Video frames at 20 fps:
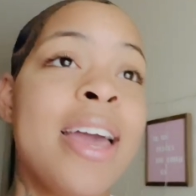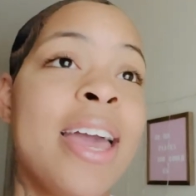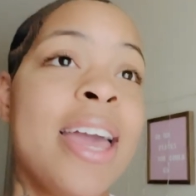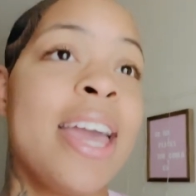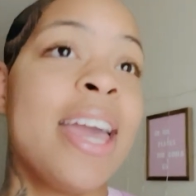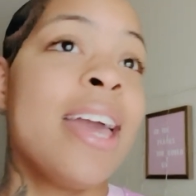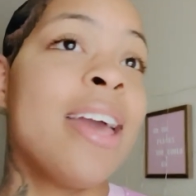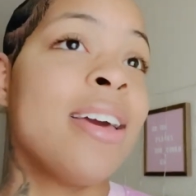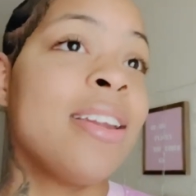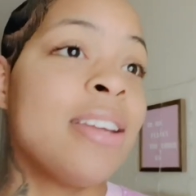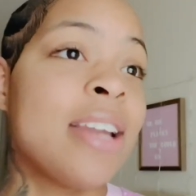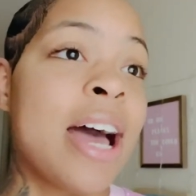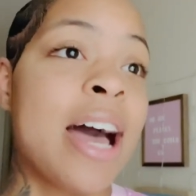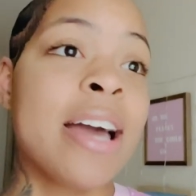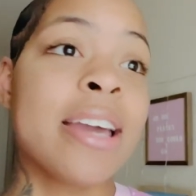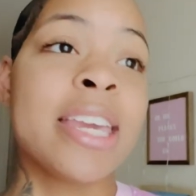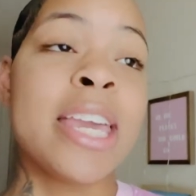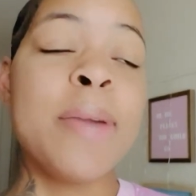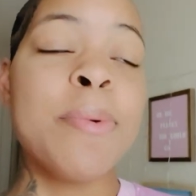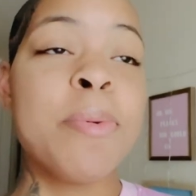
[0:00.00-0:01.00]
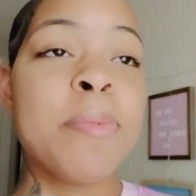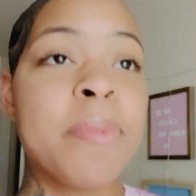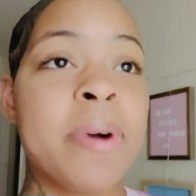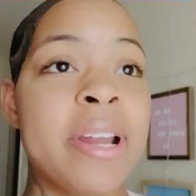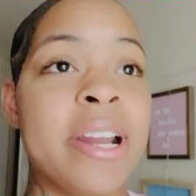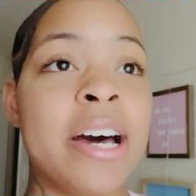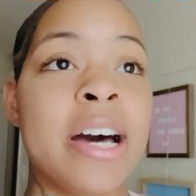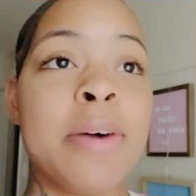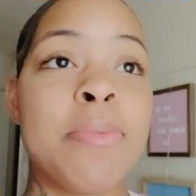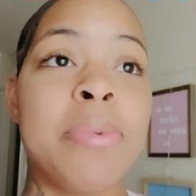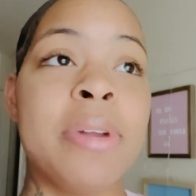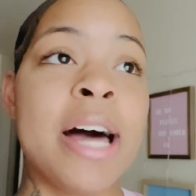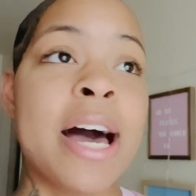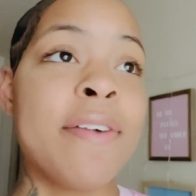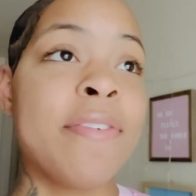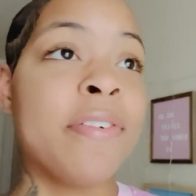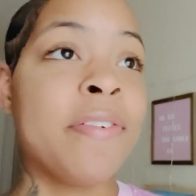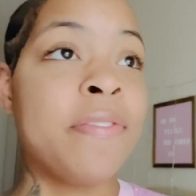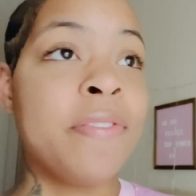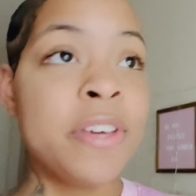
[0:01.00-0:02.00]
And keep in mind, I
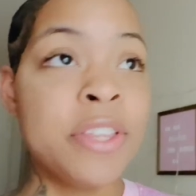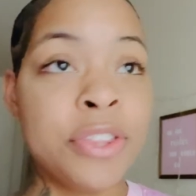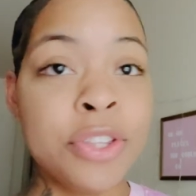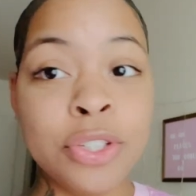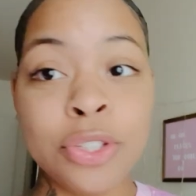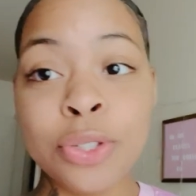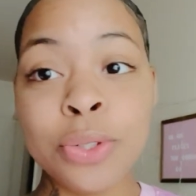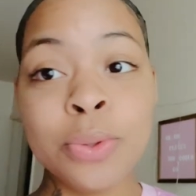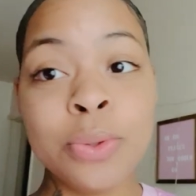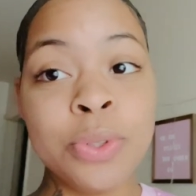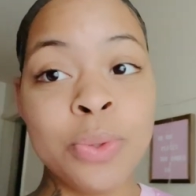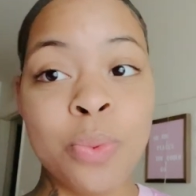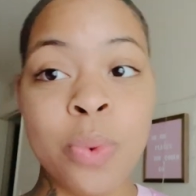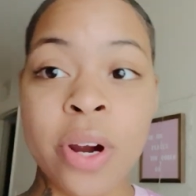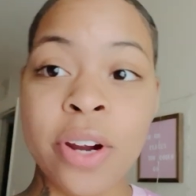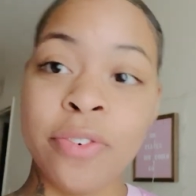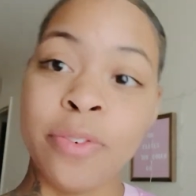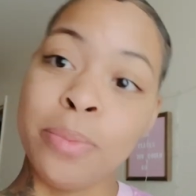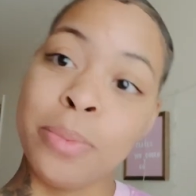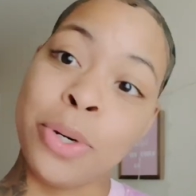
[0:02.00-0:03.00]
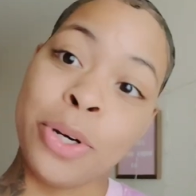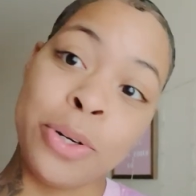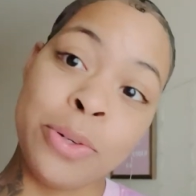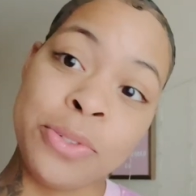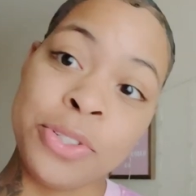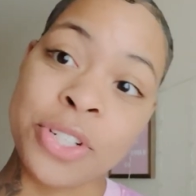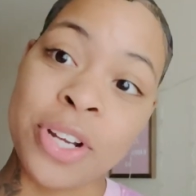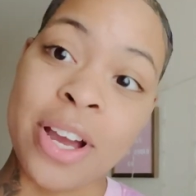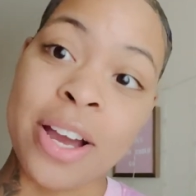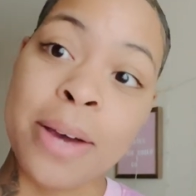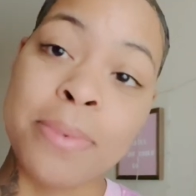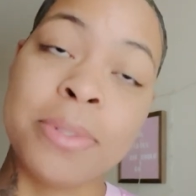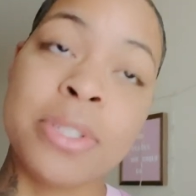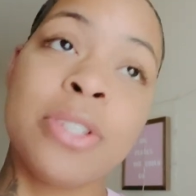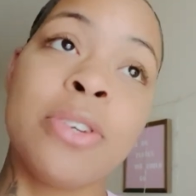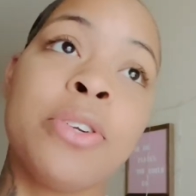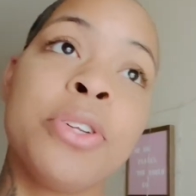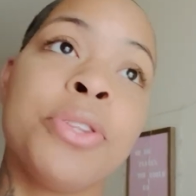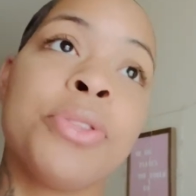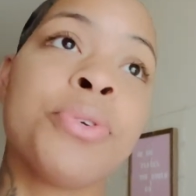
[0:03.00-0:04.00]
applied for 52 to work from home jobs, and
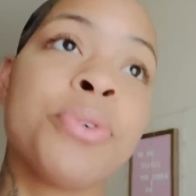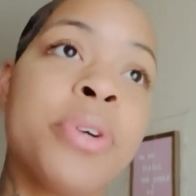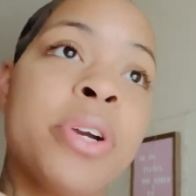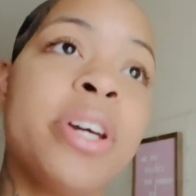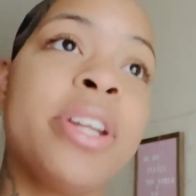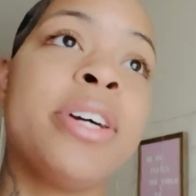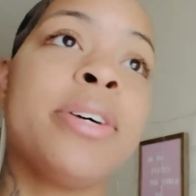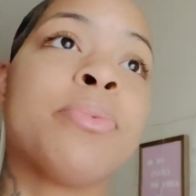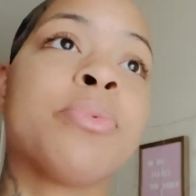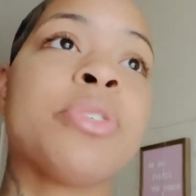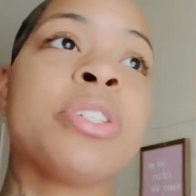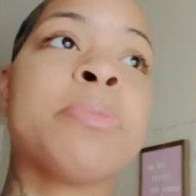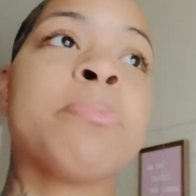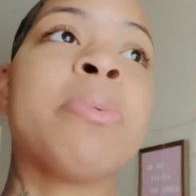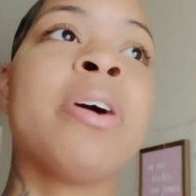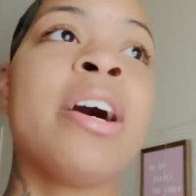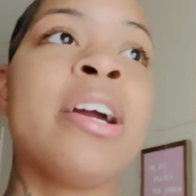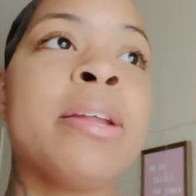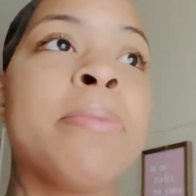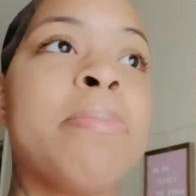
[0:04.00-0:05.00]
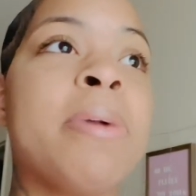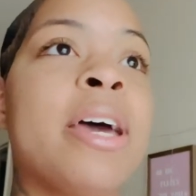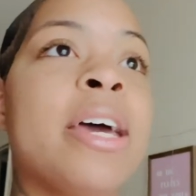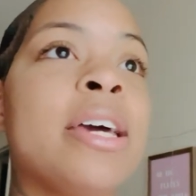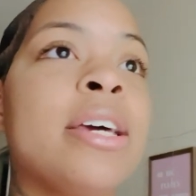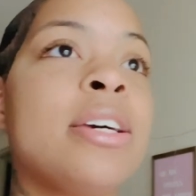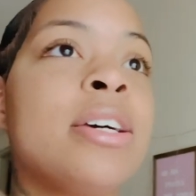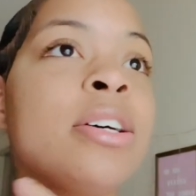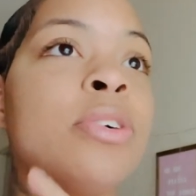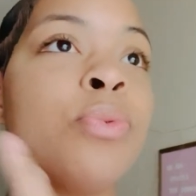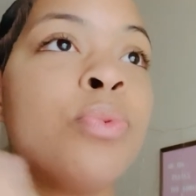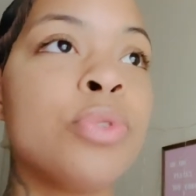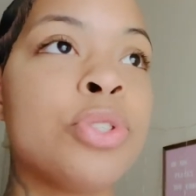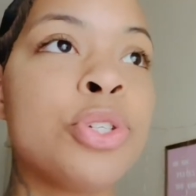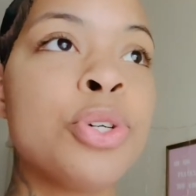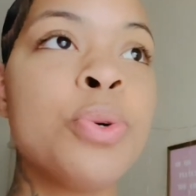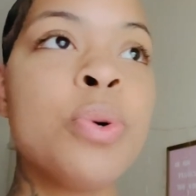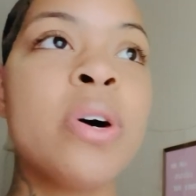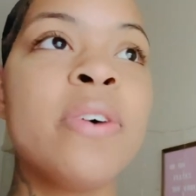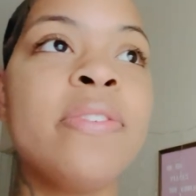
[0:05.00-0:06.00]
only three of them responded back.
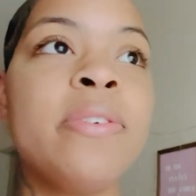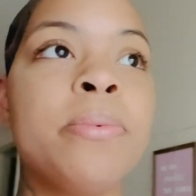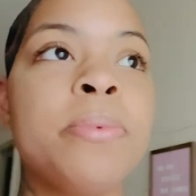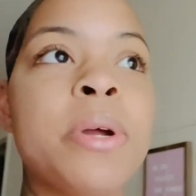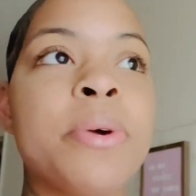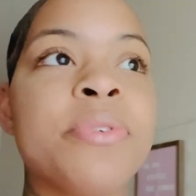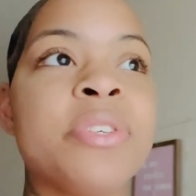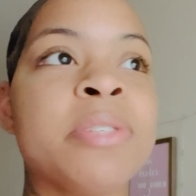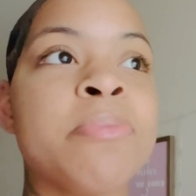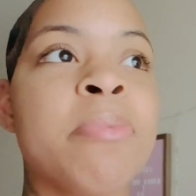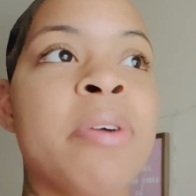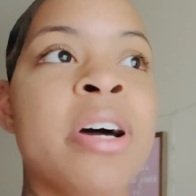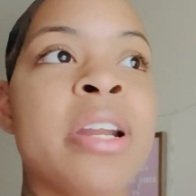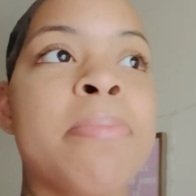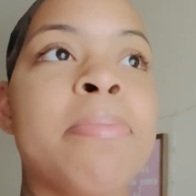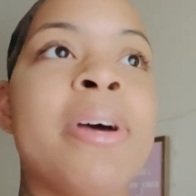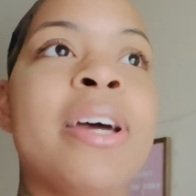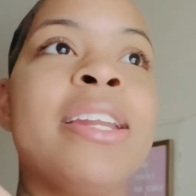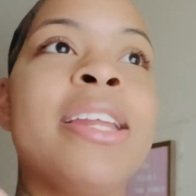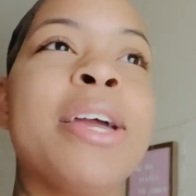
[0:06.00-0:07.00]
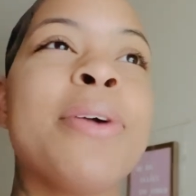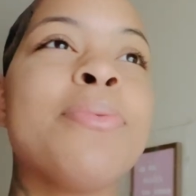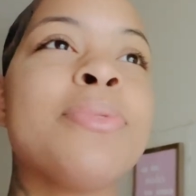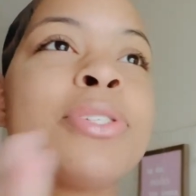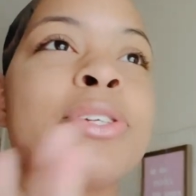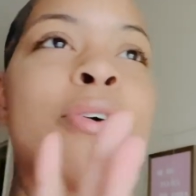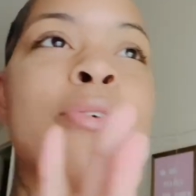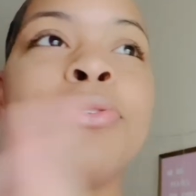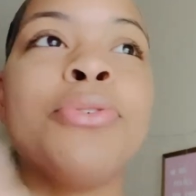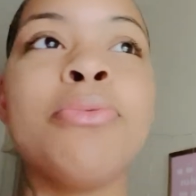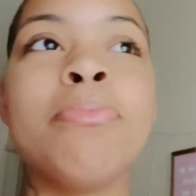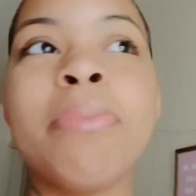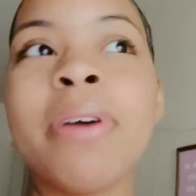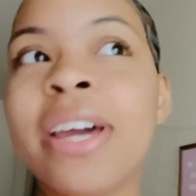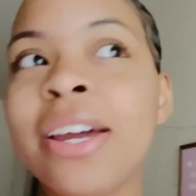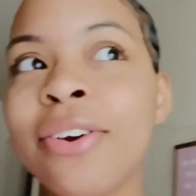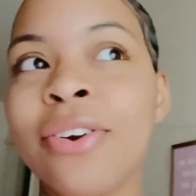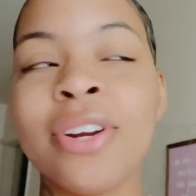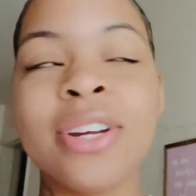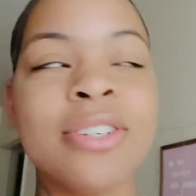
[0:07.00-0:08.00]
Two of them that responded back, they was going to do
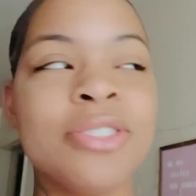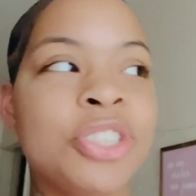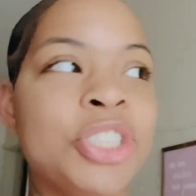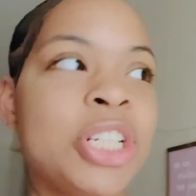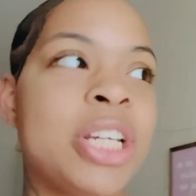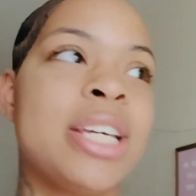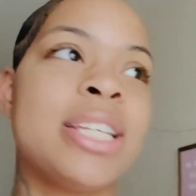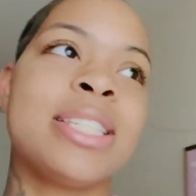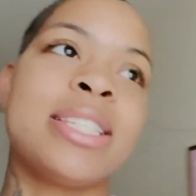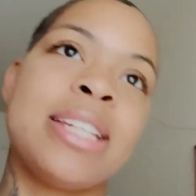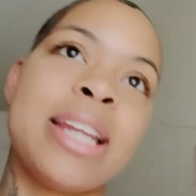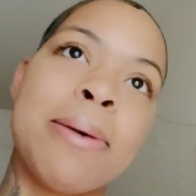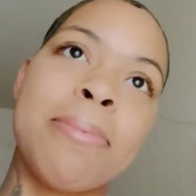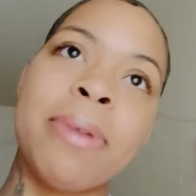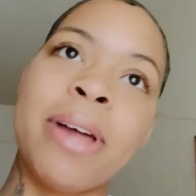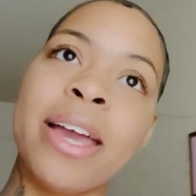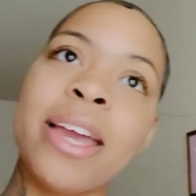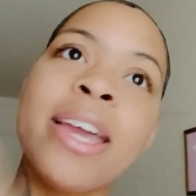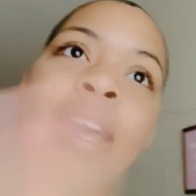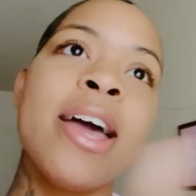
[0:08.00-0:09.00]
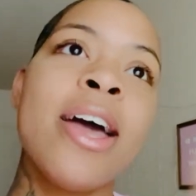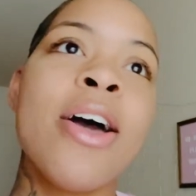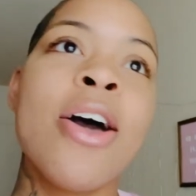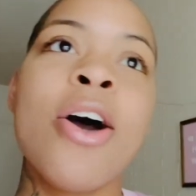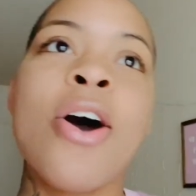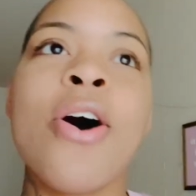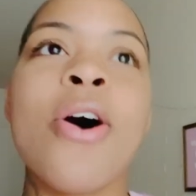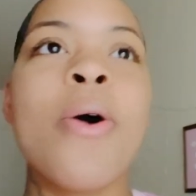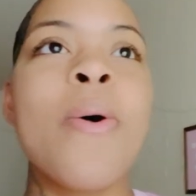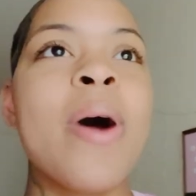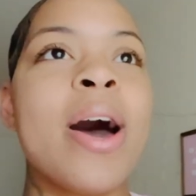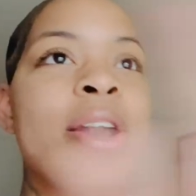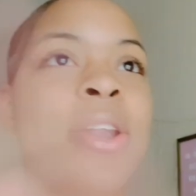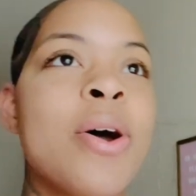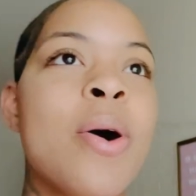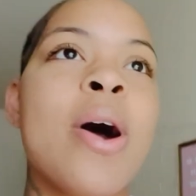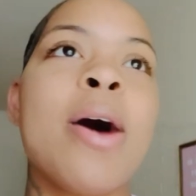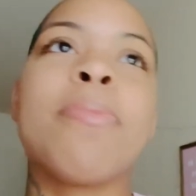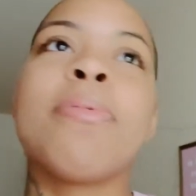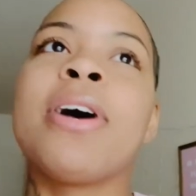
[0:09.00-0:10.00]
background checks, and I'm like, oh, I
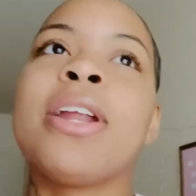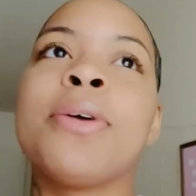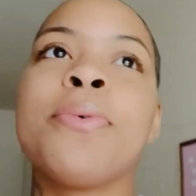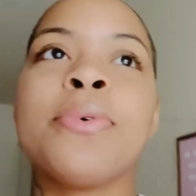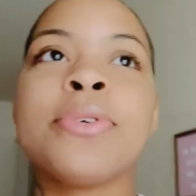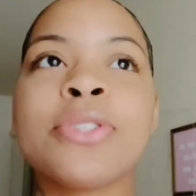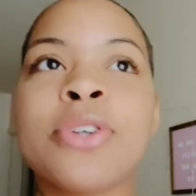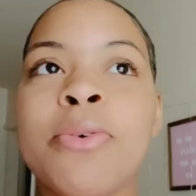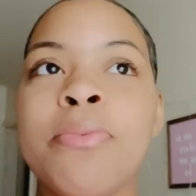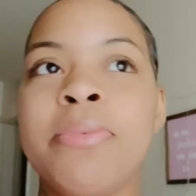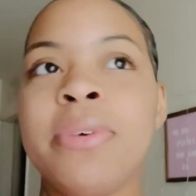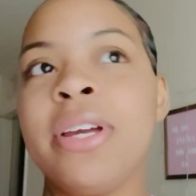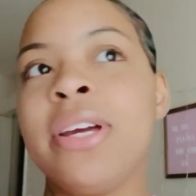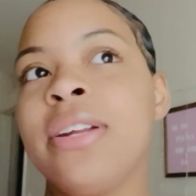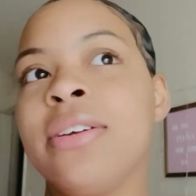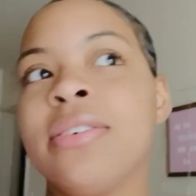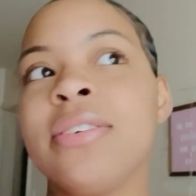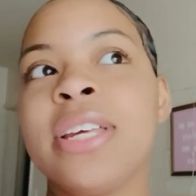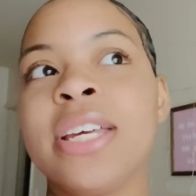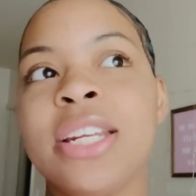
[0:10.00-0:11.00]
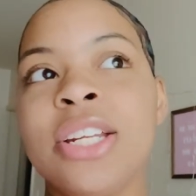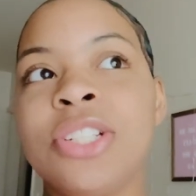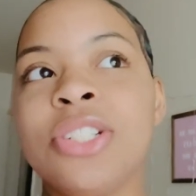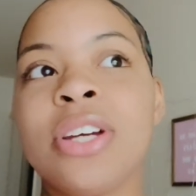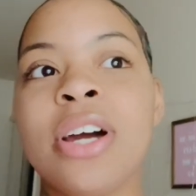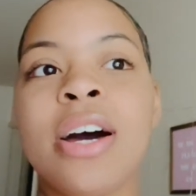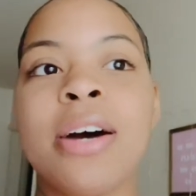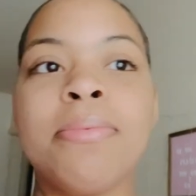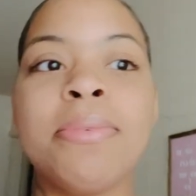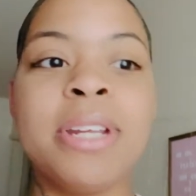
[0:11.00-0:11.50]
know I probably was going to be able to get a job